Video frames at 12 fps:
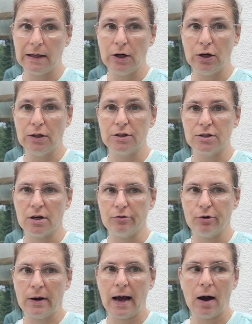uh, just
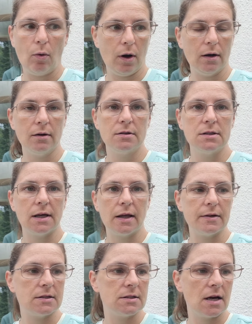over an hour to get
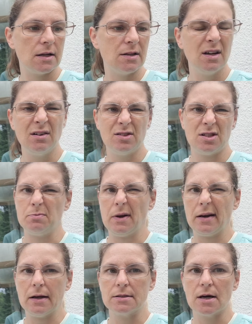this done, which is
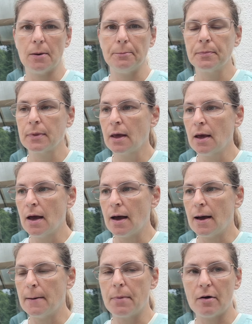plenty of time.
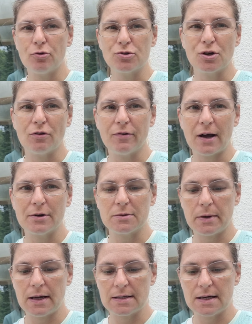Um, but I've also got flowers
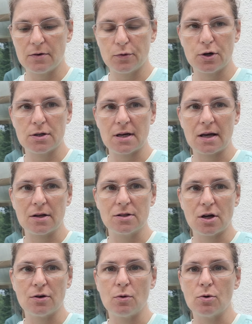being delivered and I
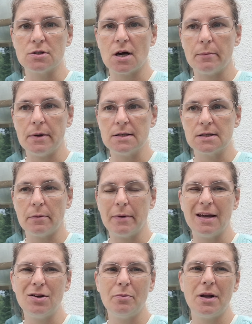don't know what time he's coming.
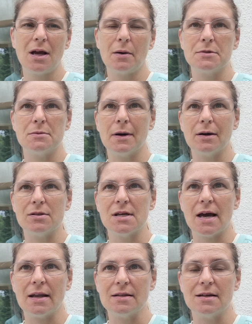He normally comes about
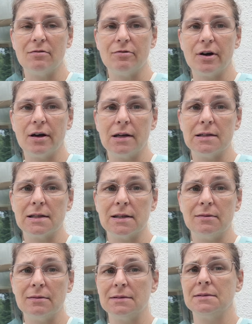10, 10.30,
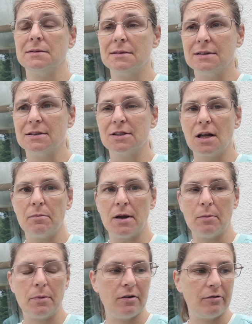so that's going to be
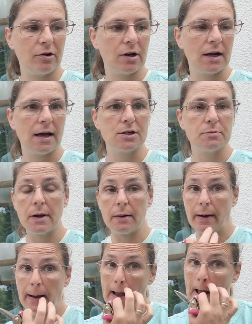a bit of a clash. But
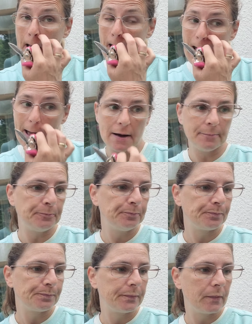anyway, um,
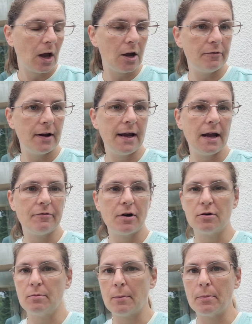hopefully if I
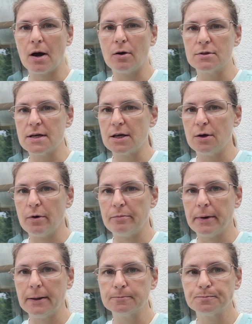remember, I'll take you with
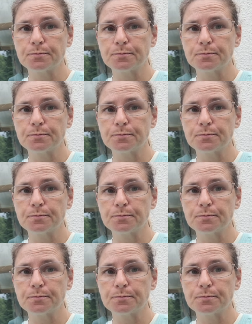me.